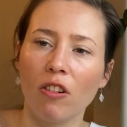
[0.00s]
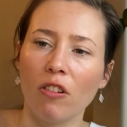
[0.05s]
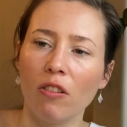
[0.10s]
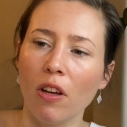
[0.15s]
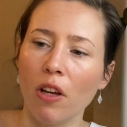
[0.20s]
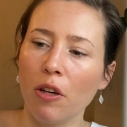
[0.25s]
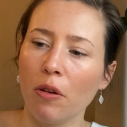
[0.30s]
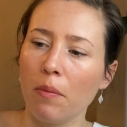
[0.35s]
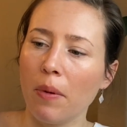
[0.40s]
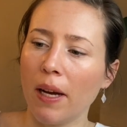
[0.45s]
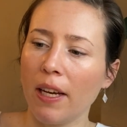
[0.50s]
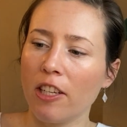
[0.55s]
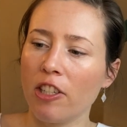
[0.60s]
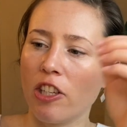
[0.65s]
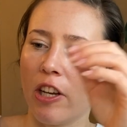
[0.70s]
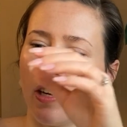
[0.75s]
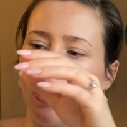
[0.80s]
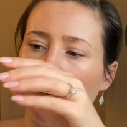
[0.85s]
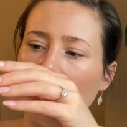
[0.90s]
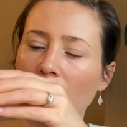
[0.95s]
Glow by
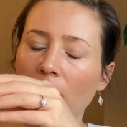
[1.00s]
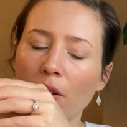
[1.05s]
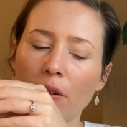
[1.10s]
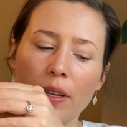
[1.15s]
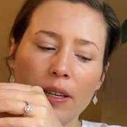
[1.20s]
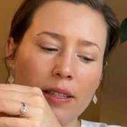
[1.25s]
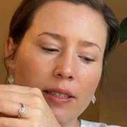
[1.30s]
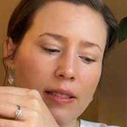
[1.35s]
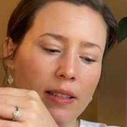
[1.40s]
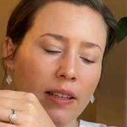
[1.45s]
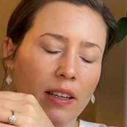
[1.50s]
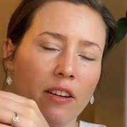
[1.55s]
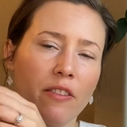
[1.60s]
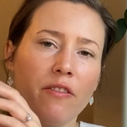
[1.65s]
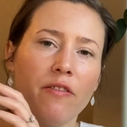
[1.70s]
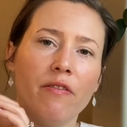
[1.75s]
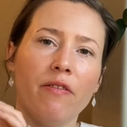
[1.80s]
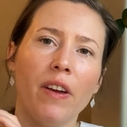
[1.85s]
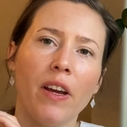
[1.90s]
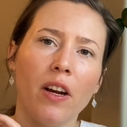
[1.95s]
JLo is like a
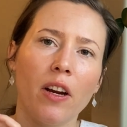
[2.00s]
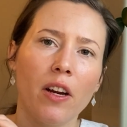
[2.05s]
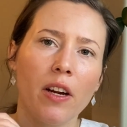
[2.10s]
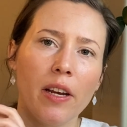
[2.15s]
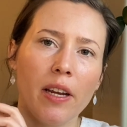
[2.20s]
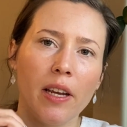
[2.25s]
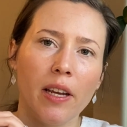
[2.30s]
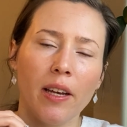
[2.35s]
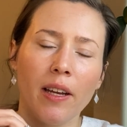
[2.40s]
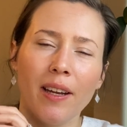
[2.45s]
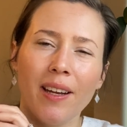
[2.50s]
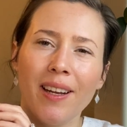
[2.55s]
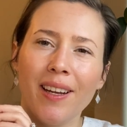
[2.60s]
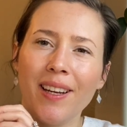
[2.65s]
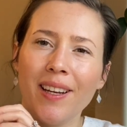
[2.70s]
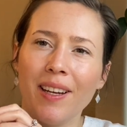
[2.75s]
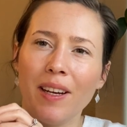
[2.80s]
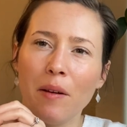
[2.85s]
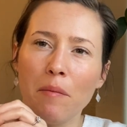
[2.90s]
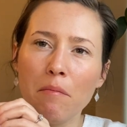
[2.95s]
very
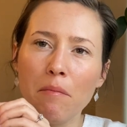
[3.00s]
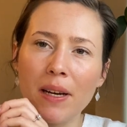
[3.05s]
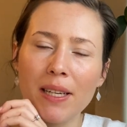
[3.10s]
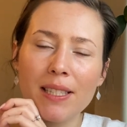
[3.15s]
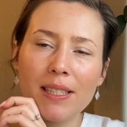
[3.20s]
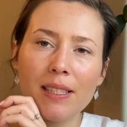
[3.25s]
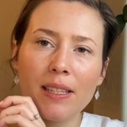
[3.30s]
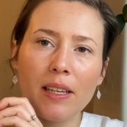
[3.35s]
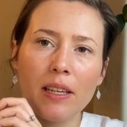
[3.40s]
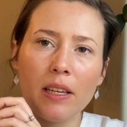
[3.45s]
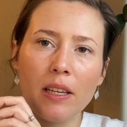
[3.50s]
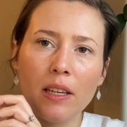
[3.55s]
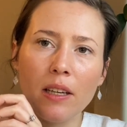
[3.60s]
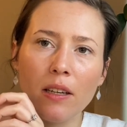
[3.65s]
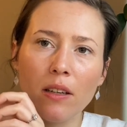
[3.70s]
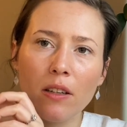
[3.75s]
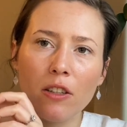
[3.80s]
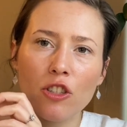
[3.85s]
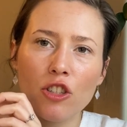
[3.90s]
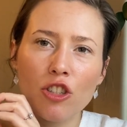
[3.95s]
musky,
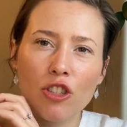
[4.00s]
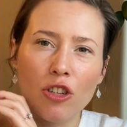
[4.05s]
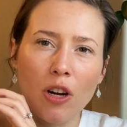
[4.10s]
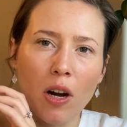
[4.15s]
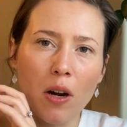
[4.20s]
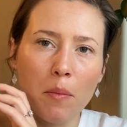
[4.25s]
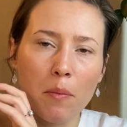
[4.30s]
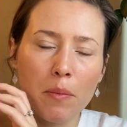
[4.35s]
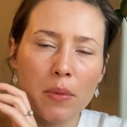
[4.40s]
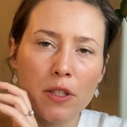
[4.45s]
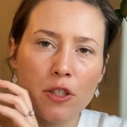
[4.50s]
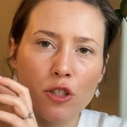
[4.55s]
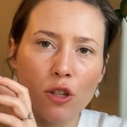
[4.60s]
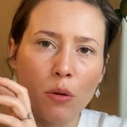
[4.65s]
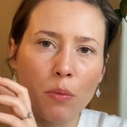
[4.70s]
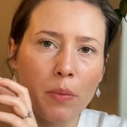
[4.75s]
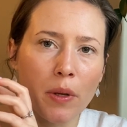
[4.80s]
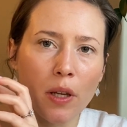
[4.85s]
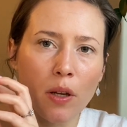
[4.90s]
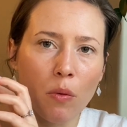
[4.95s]
sharp,
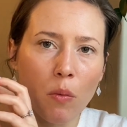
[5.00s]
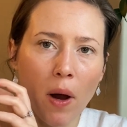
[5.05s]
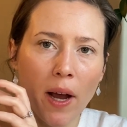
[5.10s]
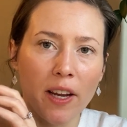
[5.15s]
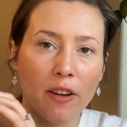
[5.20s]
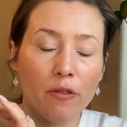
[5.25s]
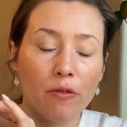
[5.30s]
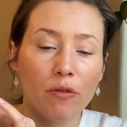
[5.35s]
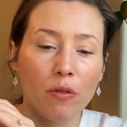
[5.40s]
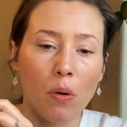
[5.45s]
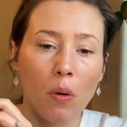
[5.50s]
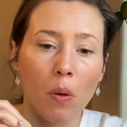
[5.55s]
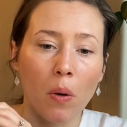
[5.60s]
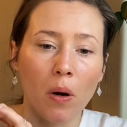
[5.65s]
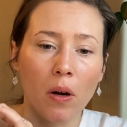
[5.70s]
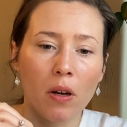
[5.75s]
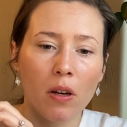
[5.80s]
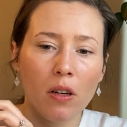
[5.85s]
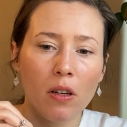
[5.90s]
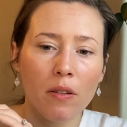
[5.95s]
soapy white
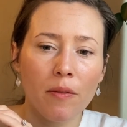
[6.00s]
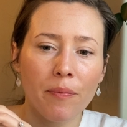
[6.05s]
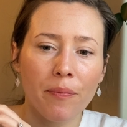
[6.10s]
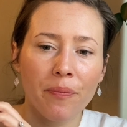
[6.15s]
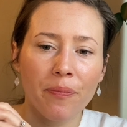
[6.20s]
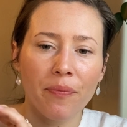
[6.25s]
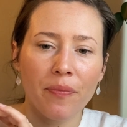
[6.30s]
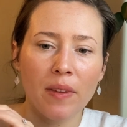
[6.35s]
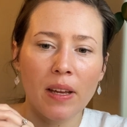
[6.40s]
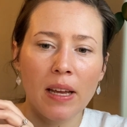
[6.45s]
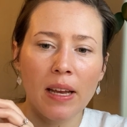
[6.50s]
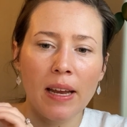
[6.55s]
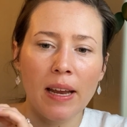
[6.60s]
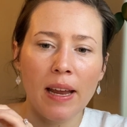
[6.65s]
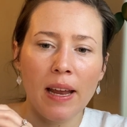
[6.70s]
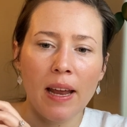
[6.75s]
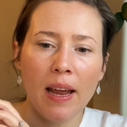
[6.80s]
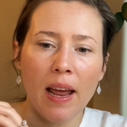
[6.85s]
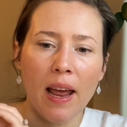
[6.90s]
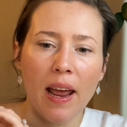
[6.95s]
floral.
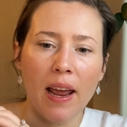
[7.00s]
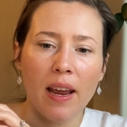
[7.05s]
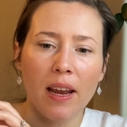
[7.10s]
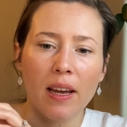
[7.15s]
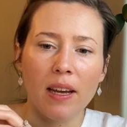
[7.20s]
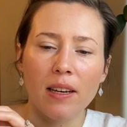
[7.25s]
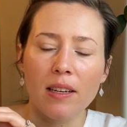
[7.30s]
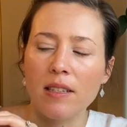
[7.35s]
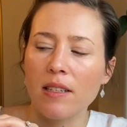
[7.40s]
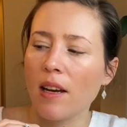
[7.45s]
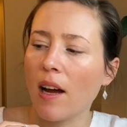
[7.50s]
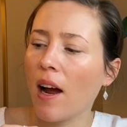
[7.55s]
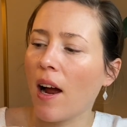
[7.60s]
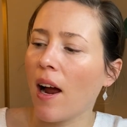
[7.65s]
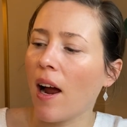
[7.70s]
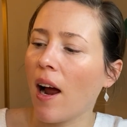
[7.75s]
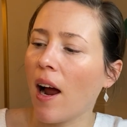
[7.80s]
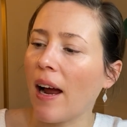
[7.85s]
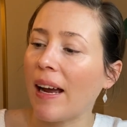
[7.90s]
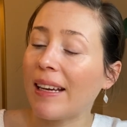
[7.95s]
And
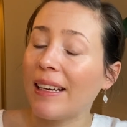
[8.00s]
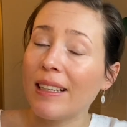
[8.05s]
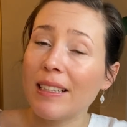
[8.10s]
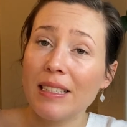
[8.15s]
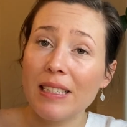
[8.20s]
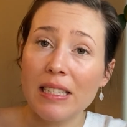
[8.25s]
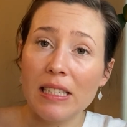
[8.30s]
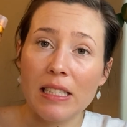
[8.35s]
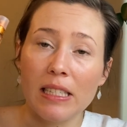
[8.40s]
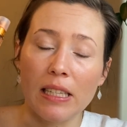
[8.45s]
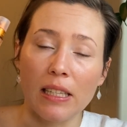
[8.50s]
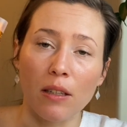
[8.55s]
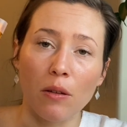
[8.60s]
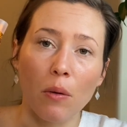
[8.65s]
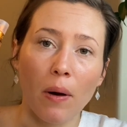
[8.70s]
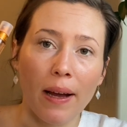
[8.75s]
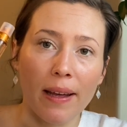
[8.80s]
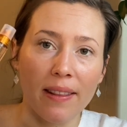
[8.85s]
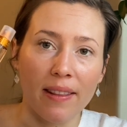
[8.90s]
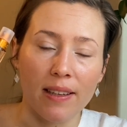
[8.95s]
I can see
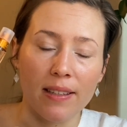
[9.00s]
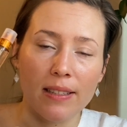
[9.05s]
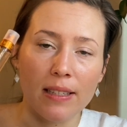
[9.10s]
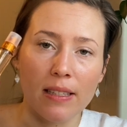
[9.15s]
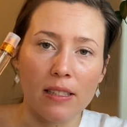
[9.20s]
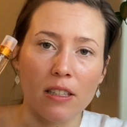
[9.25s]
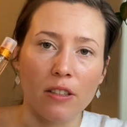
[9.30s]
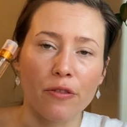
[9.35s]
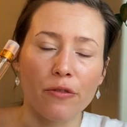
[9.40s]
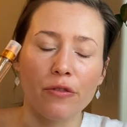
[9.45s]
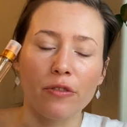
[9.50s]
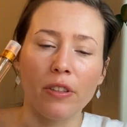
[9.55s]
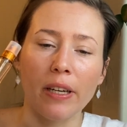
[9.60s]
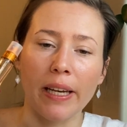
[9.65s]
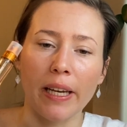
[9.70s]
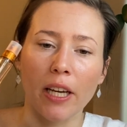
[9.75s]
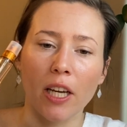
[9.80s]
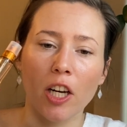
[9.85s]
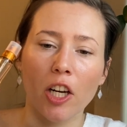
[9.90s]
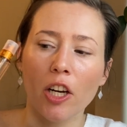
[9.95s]
why this is a
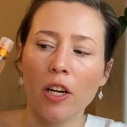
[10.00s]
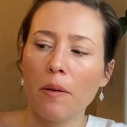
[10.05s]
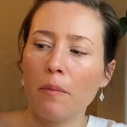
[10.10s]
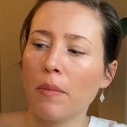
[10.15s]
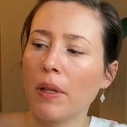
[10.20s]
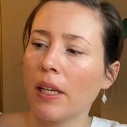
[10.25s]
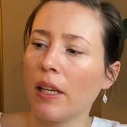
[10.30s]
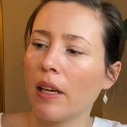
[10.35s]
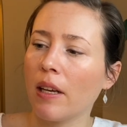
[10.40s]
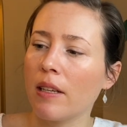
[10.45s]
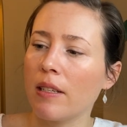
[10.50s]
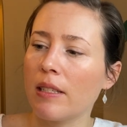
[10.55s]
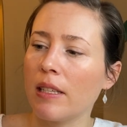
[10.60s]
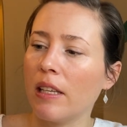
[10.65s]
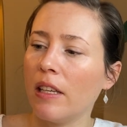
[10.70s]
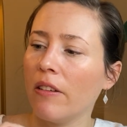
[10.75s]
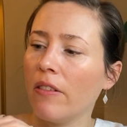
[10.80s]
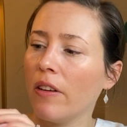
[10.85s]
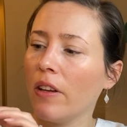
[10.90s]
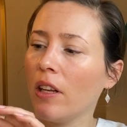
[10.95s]
flanker, because
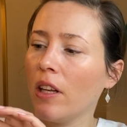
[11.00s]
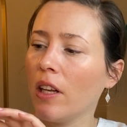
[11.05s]
even